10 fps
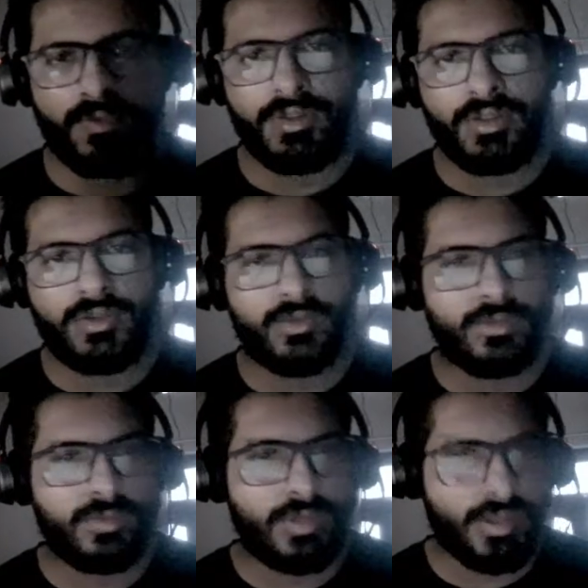need to
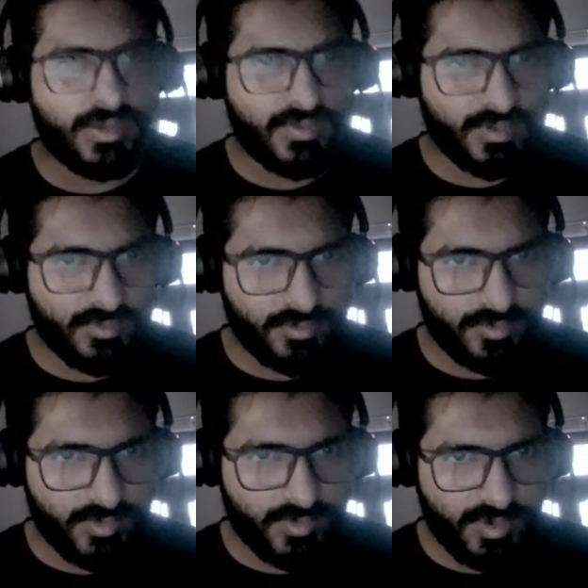add some
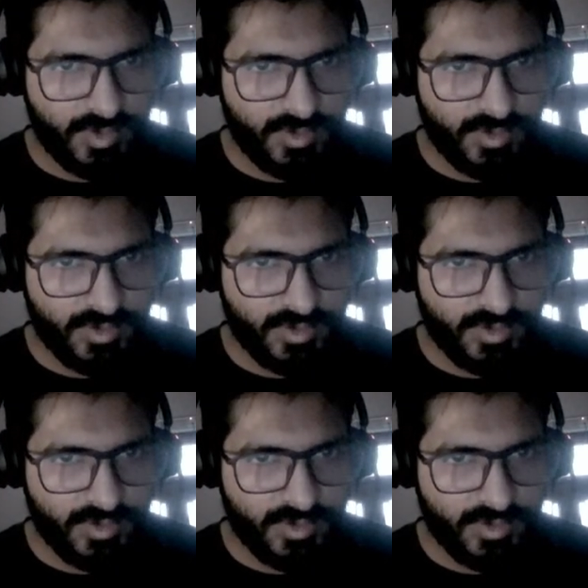implement